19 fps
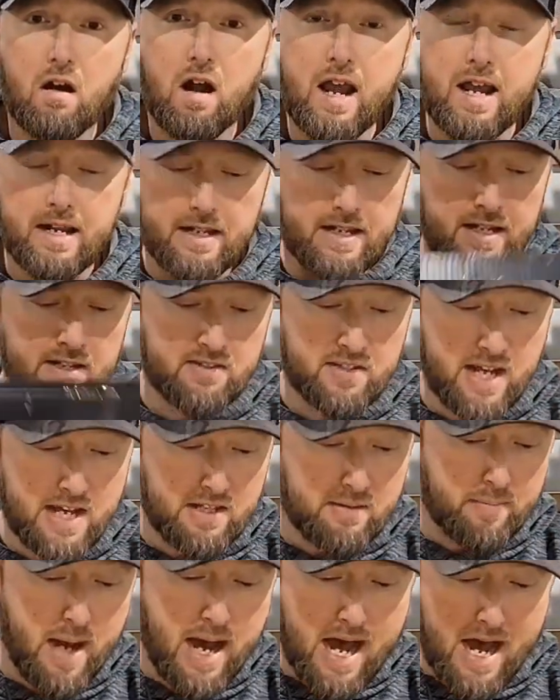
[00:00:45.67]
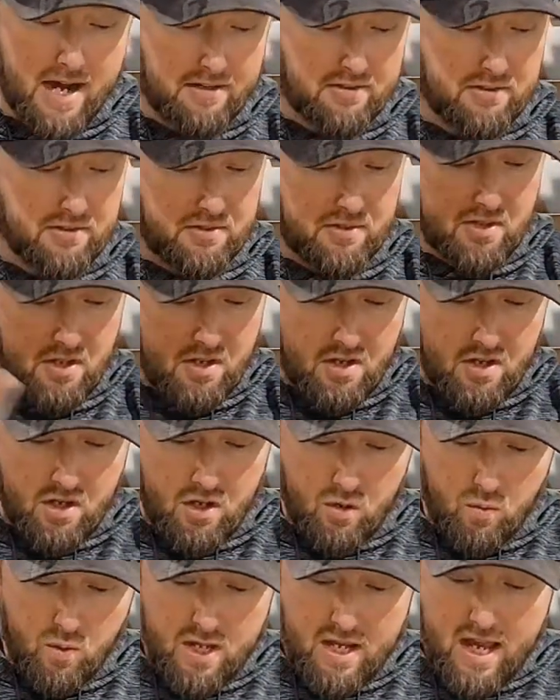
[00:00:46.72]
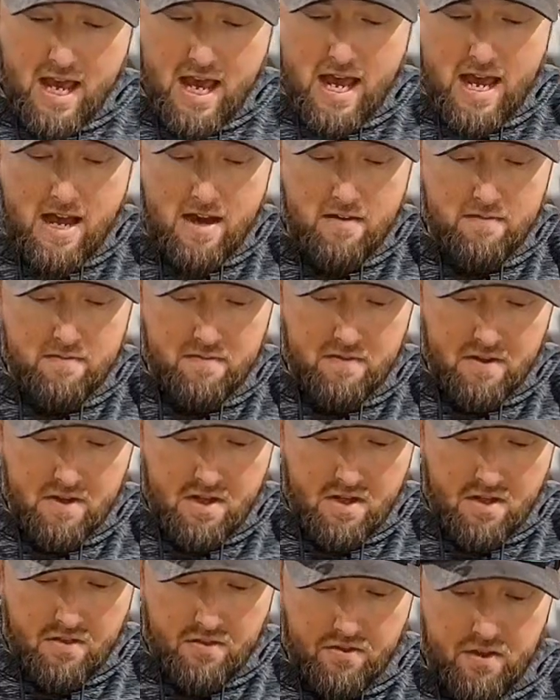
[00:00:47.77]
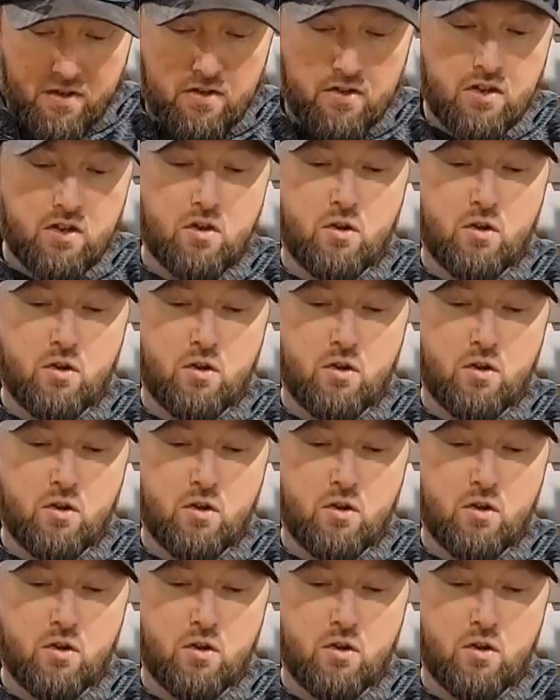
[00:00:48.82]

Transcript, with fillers: All right, inside the box, we have the